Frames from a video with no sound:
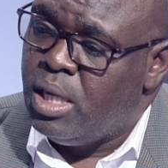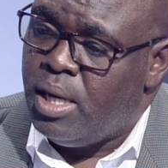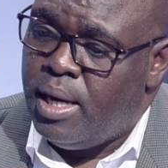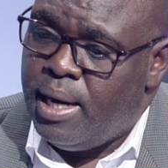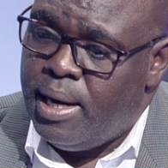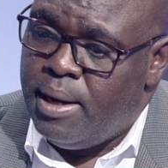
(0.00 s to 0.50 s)

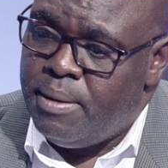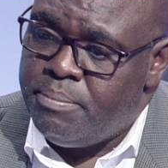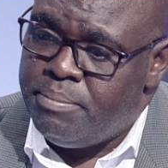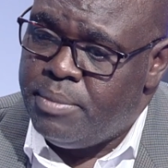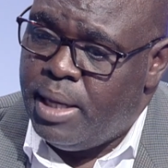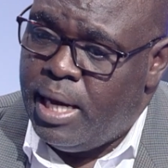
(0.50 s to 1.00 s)

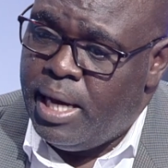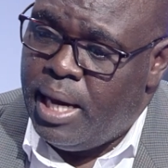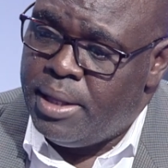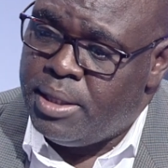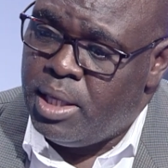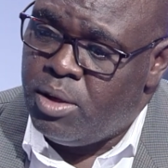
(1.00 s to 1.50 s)

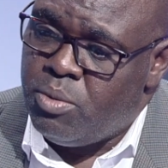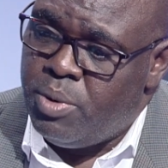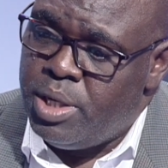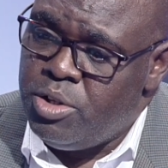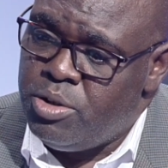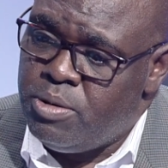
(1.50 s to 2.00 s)
I think
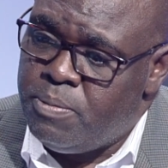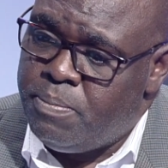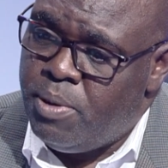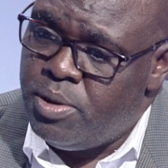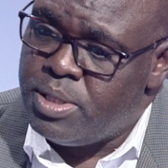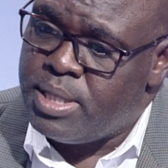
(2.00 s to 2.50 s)
when you
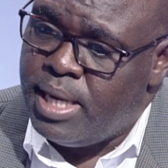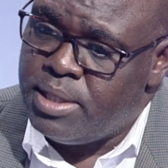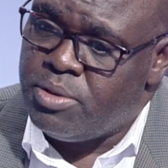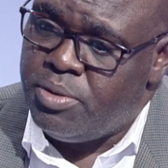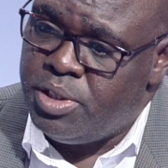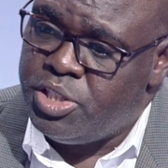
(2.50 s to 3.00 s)
pose
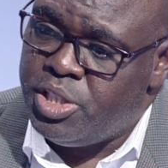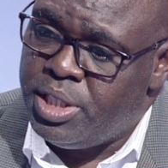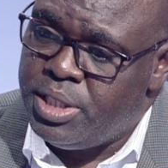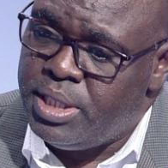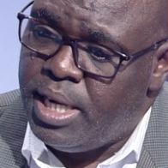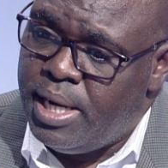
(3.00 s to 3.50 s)
that
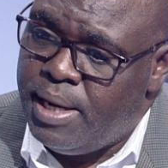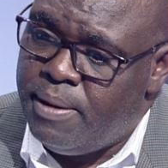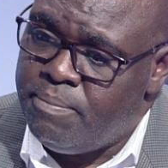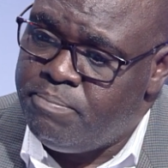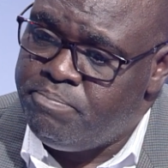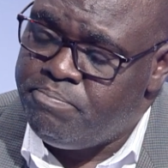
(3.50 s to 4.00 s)
question,
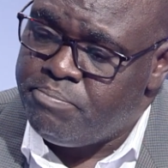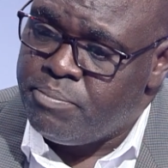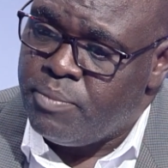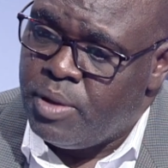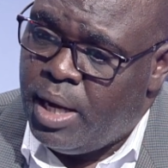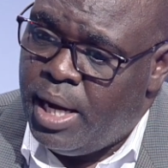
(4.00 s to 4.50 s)

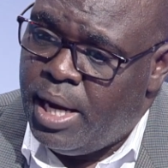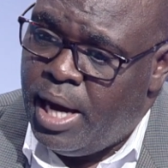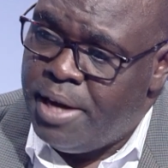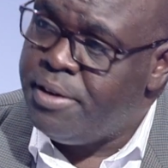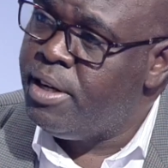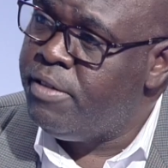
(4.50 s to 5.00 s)

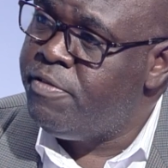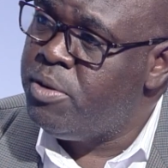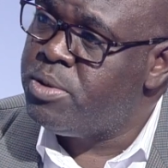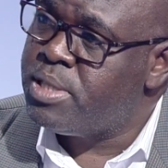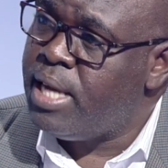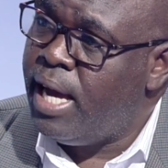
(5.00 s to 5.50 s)
I really
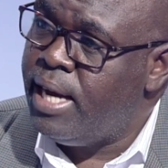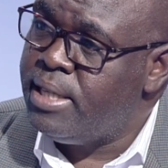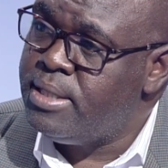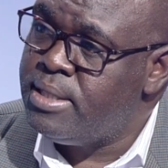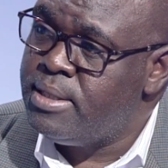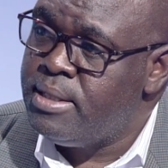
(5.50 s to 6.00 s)
feel
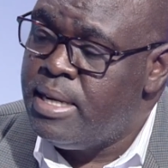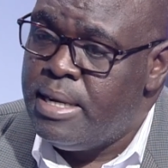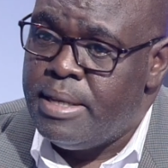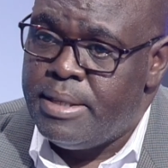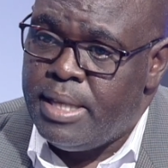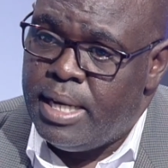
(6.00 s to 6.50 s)
sad
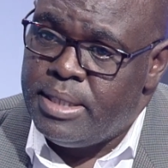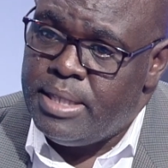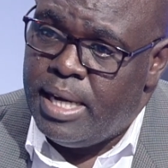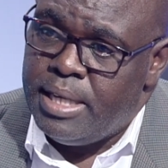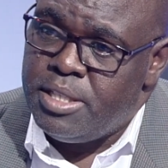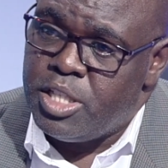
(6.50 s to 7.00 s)

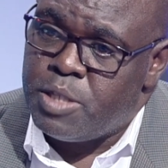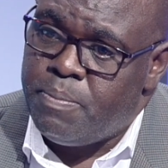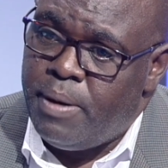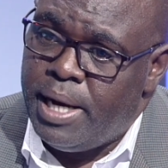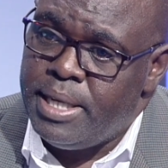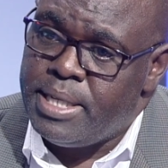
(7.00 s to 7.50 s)
that
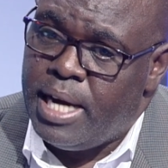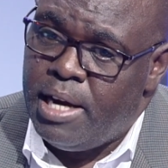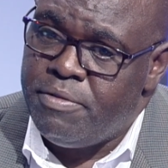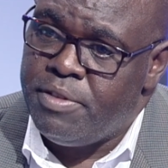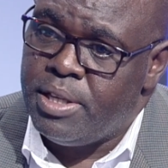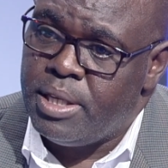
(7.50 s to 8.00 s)
despite
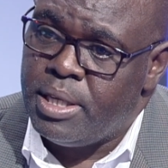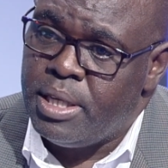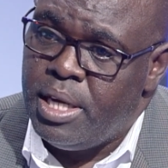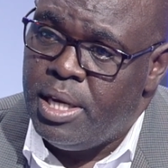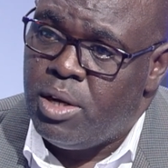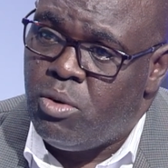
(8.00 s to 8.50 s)
having
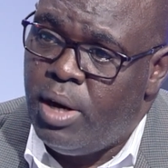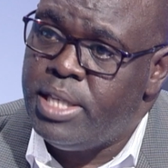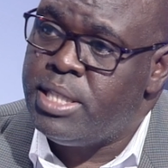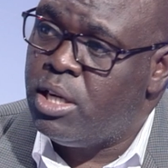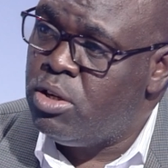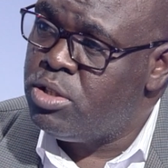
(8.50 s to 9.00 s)

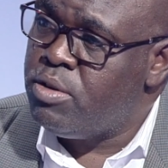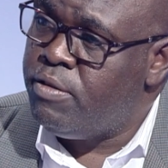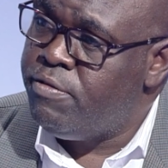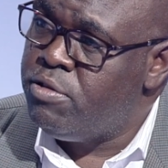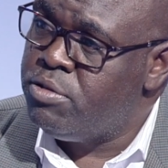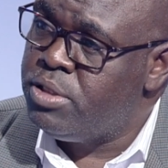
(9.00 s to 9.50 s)
quite a lot of
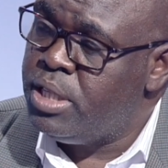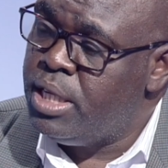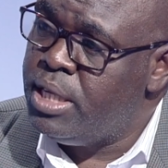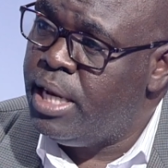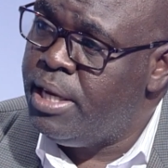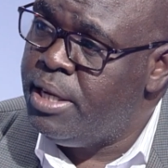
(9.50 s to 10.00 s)
food
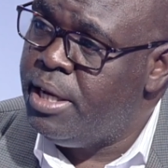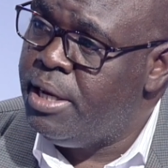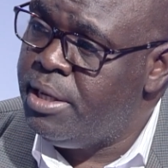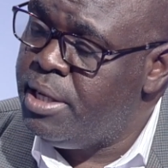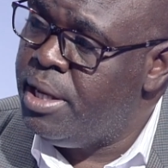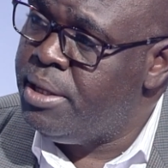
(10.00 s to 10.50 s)
in
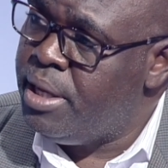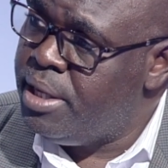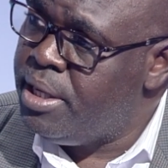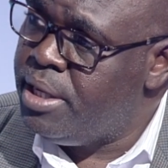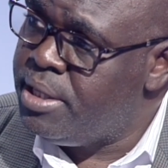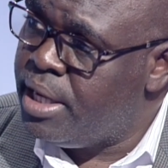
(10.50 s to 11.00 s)

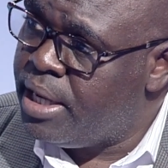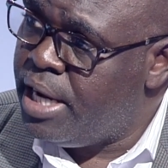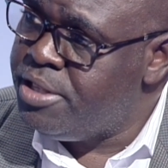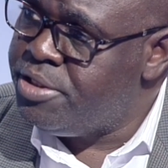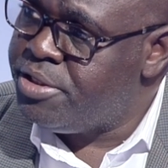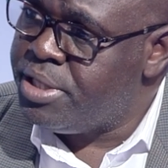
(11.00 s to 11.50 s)
the
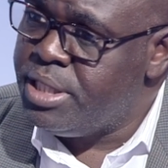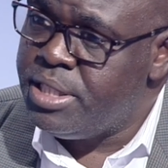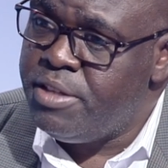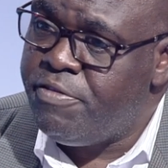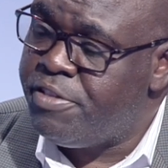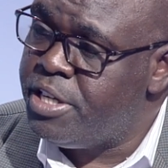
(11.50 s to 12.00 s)
country,
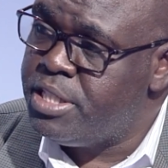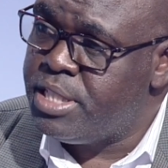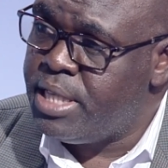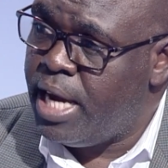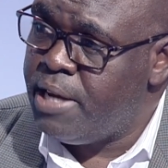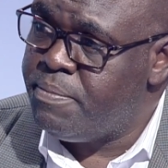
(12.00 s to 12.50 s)

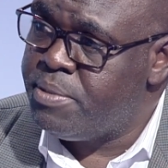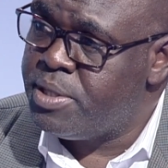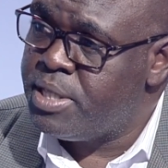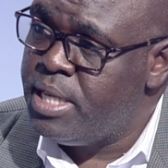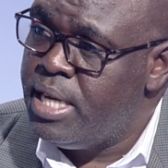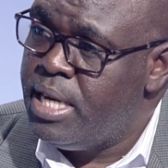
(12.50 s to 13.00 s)
different types,